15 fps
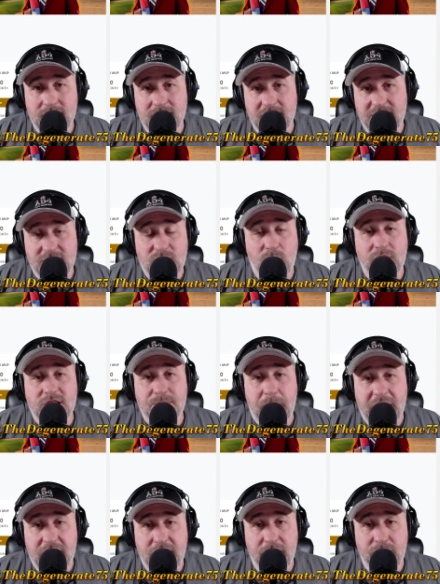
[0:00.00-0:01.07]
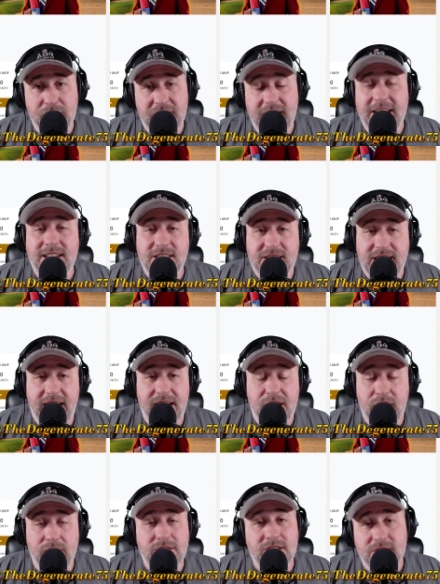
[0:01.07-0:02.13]
Discord has been huge. It has stayed
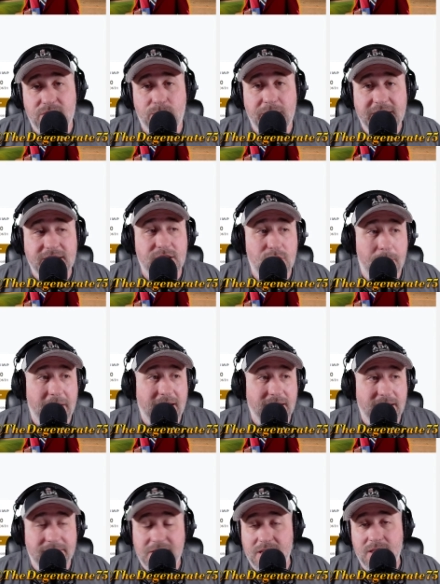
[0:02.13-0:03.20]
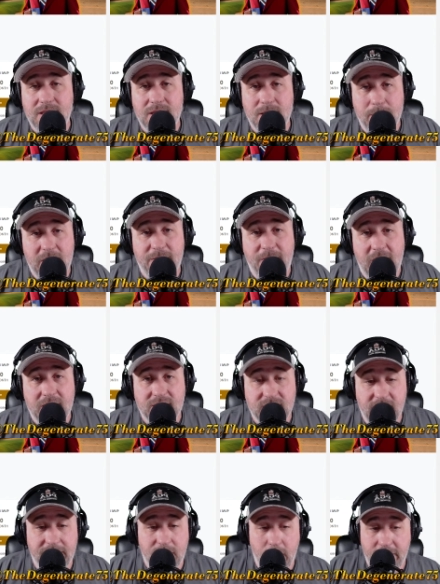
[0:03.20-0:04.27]
huge. There's a reason nobody leaves it. The motherfathers
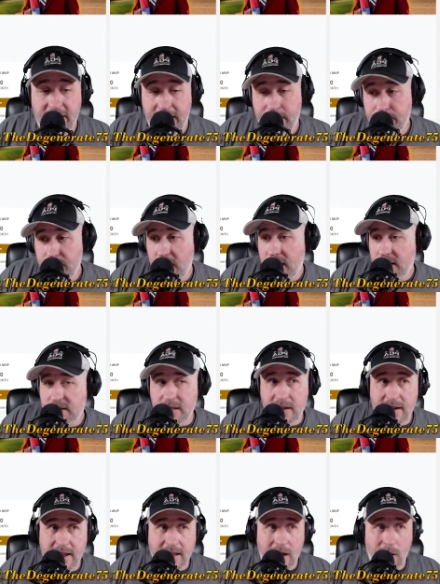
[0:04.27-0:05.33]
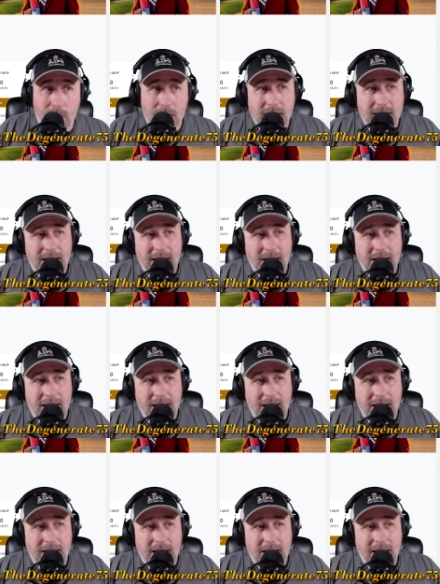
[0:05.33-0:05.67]
live it over there. So there you go.